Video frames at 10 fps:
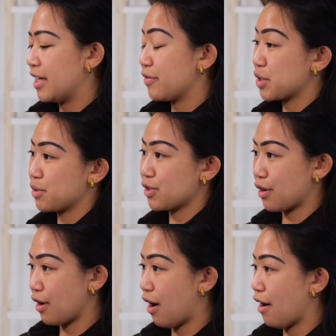Individuals
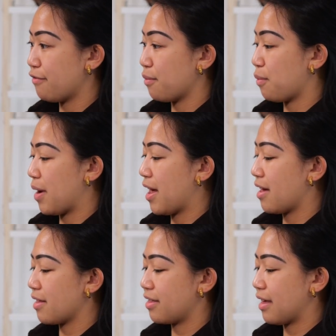start off
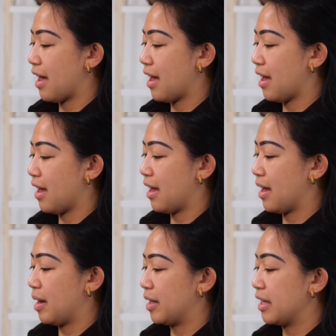with
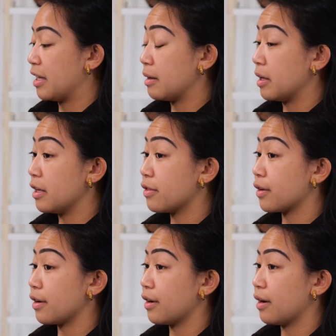
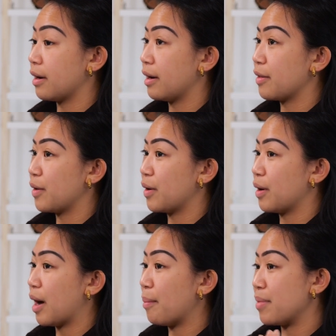either
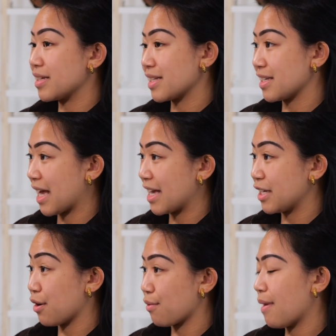a business
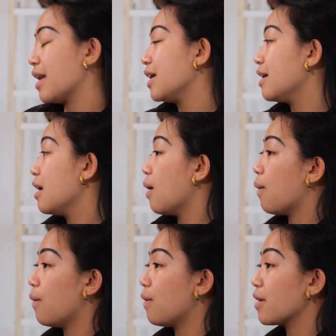idea already
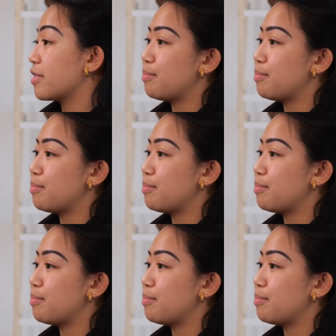or the